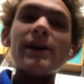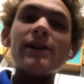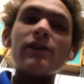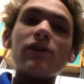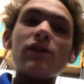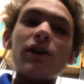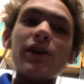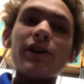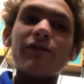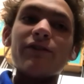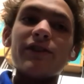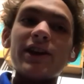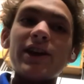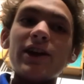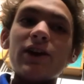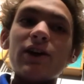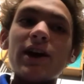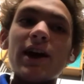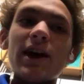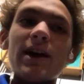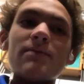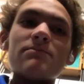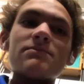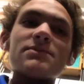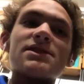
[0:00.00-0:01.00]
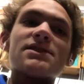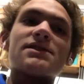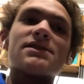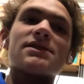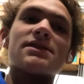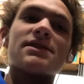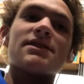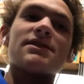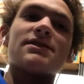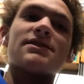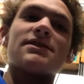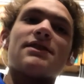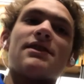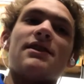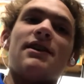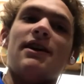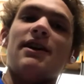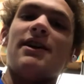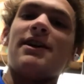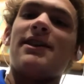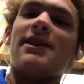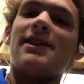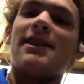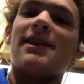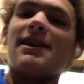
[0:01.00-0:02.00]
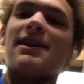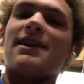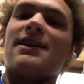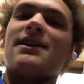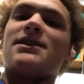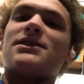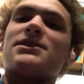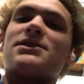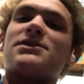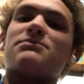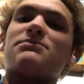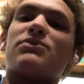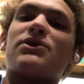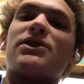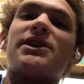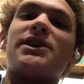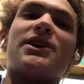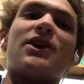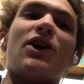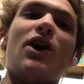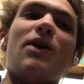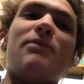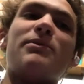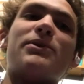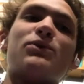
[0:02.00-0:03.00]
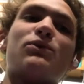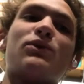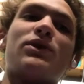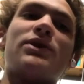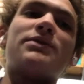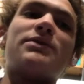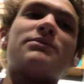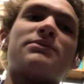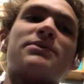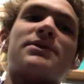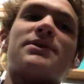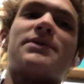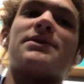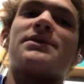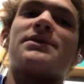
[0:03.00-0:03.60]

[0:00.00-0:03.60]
a lot of video games. It's a pretty common one